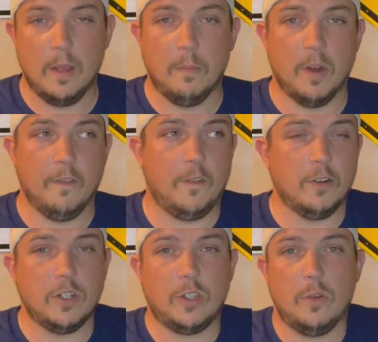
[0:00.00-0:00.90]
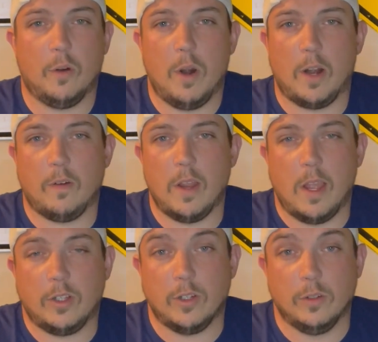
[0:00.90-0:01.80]
But if you're just doing a
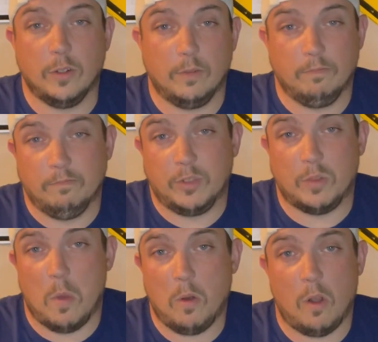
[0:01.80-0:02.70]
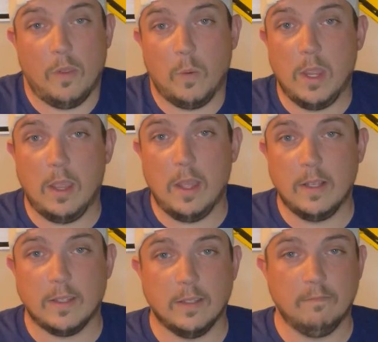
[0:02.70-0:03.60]
recreational smoke on the
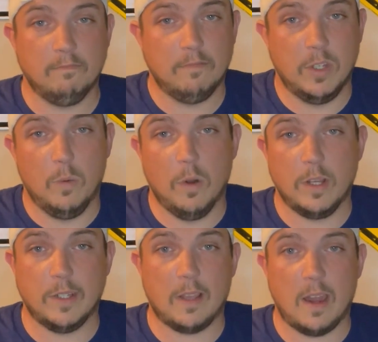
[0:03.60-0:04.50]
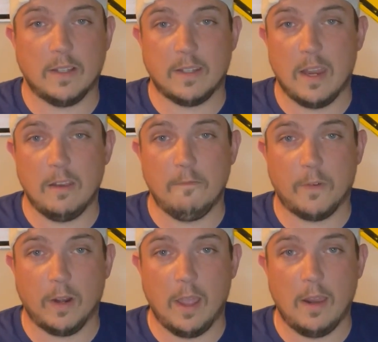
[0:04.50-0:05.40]
weekends and you want to just kind of set it and
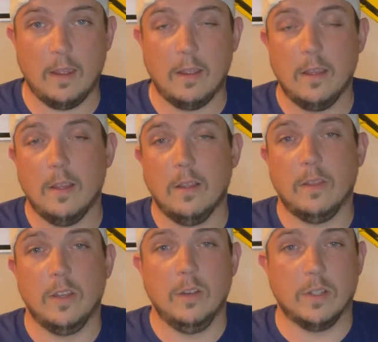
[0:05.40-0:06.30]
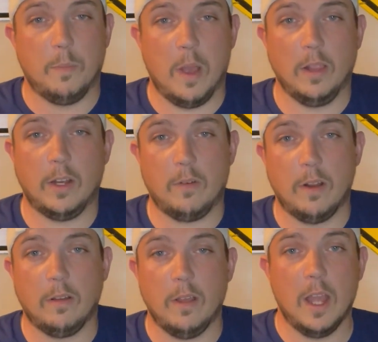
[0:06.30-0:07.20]
forget it, then use a pellet
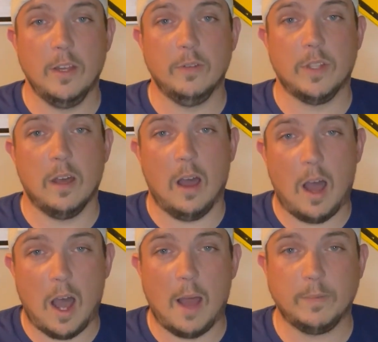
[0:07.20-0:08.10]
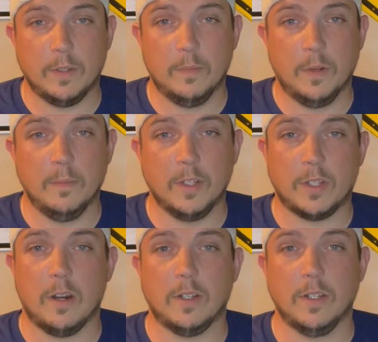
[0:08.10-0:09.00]
grill and use the optimum
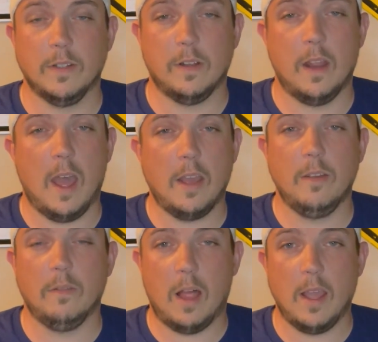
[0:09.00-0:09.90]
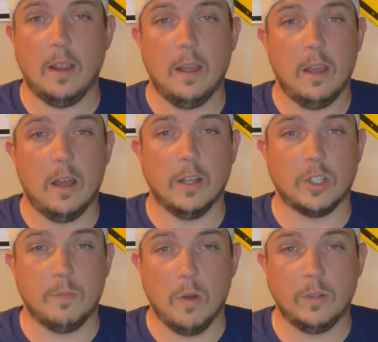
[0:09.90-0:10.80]
instructions on how you light a
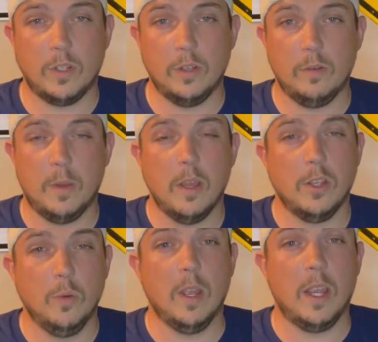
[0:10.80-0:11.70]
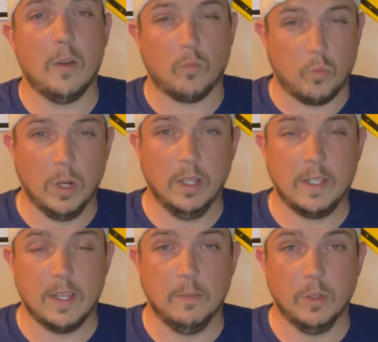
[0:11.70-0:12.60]
smoke tube. You can get really
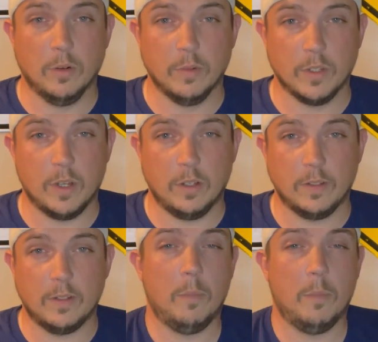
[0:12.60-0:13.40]
similar results.